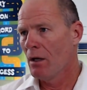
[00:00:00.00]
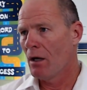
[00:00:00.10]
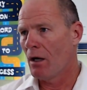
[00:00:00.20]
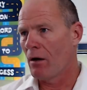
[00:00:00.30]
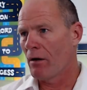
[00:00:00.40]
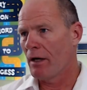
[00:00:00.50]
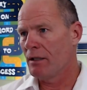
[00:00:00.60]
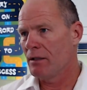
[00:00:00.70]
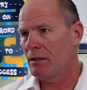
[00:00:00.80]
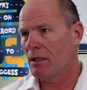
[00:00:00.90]
All
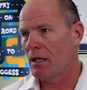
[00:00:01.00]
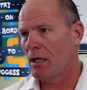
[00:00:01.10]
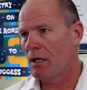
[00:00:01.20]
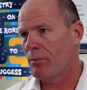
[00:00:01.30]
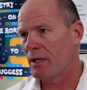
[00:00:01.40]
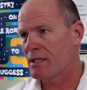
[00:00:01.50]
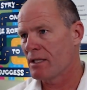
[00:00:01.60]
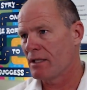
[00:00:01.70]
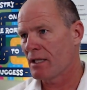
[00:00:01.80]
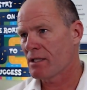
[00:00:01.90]
right,
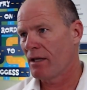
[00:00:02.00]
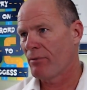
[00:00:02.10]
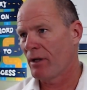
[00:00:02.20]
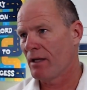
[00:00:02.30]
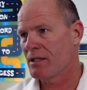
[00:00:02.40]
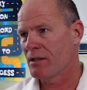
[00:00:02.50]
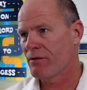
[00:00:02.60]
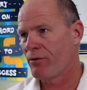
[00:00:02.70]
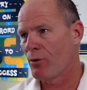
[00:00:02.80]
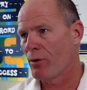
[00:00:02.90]
Blessed, yes, I had my license
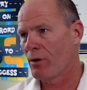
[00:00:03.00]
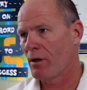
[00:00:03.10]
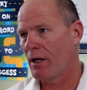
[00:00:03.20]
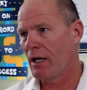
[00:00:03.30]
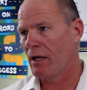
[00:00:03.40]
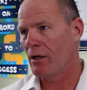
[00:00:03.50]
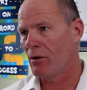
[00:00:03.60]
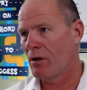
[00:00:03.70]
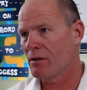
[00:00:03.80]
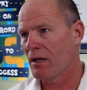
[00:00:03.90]
for a
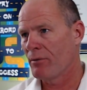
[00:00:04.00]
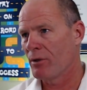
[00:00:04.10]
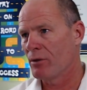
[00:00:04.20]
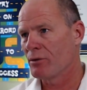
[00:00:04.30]
long time ago,